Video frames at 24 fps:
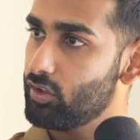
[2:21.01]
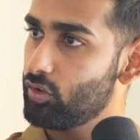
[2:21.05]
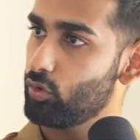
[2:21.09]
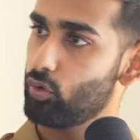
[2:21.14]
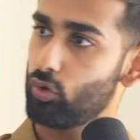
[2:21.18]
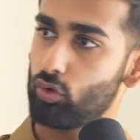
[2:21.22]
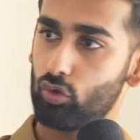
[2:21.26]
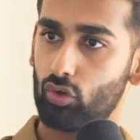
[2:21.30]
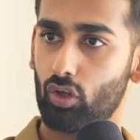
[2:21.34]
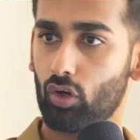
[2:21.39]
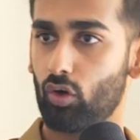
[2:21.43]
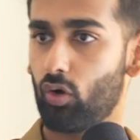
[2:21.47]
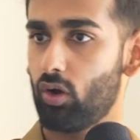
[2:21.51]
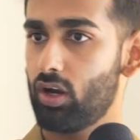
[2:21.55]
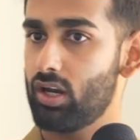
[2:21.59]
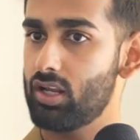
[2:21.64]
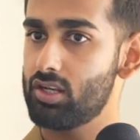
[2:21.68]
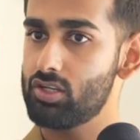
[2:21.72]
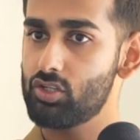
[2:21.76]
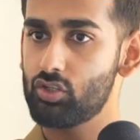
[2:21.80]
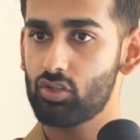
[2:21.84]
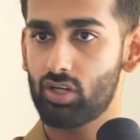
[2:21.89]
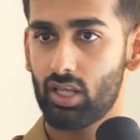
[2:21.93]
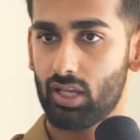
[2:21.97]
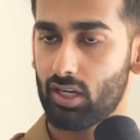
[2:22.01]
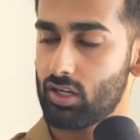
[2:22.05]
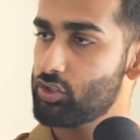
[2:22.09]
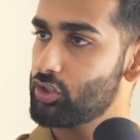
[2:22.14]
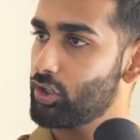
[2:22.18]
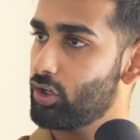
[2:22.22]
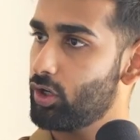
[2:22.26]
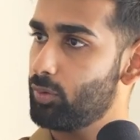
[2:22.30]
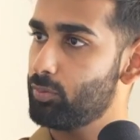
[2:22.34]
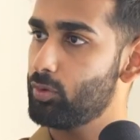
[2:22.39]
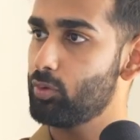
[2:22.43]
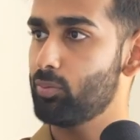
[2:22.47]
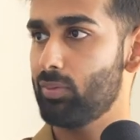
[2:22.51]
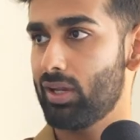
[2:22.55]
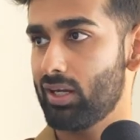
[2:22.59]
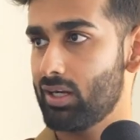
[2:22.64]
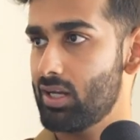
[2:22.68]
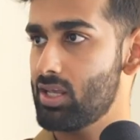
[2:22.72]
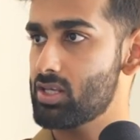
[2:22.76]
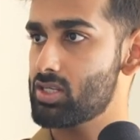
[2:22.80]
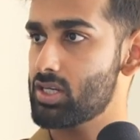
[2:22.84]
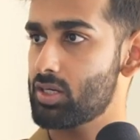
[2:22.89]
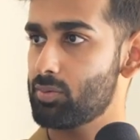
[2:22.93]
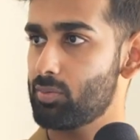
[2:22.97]
You go to the college, you take a job, you make
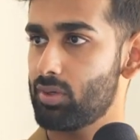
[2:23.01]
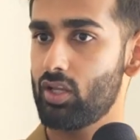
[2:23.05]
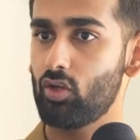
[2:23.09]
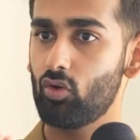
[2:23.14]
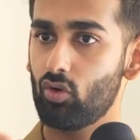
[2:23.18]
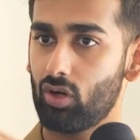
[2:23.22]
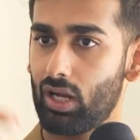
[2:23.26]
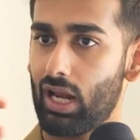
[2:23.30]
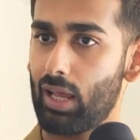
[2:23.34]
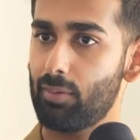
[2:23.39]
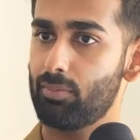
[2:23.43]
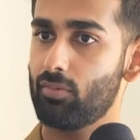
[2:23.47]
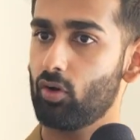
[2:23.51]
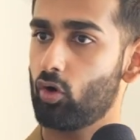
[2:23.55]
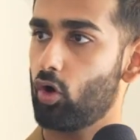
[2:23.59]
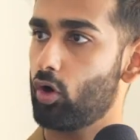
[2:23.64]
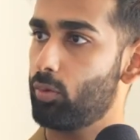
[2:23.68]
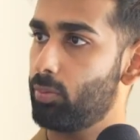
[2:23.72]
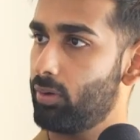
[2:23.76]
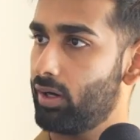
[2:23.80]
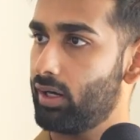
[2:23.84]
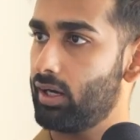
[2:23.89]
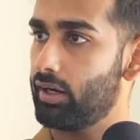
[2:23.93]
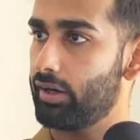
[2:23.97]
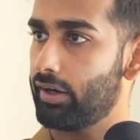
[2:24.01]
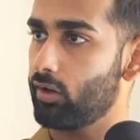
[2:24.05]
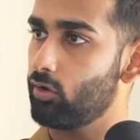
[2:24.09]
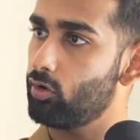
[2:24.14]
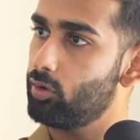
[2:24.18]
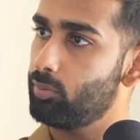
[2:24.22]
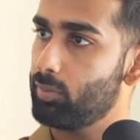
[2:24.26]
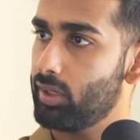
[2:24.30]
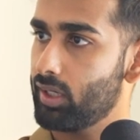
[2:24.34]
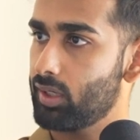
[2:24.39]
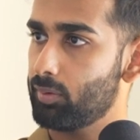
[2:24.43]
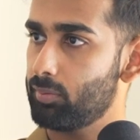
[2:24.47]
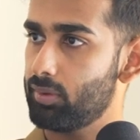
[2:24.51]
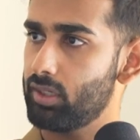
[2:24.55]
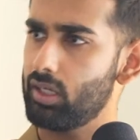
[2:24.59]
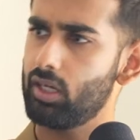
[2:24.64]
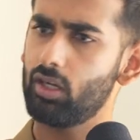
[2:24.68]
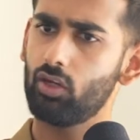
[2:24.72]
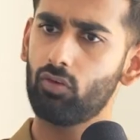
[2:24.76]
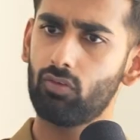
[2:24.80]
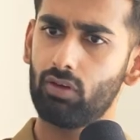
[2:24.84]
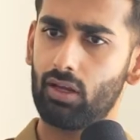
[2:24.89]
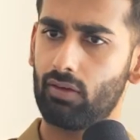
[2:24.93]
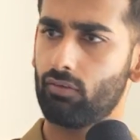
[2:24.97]
decent money, you climb the corporate ladder, you will make a money
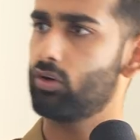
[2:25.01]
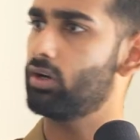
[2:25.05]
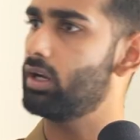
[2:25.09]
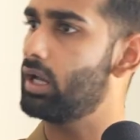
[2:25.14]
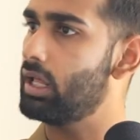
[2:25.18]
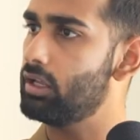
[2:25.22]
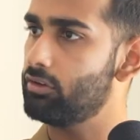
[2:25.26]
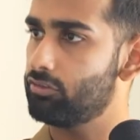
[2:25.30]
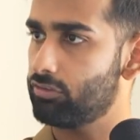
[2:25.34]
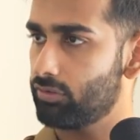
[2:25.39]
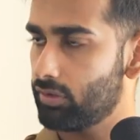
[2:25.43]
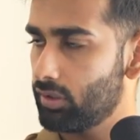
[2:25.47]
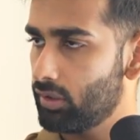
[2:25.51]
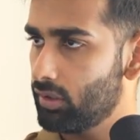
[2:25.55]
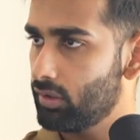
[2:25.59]
and you will have a good life.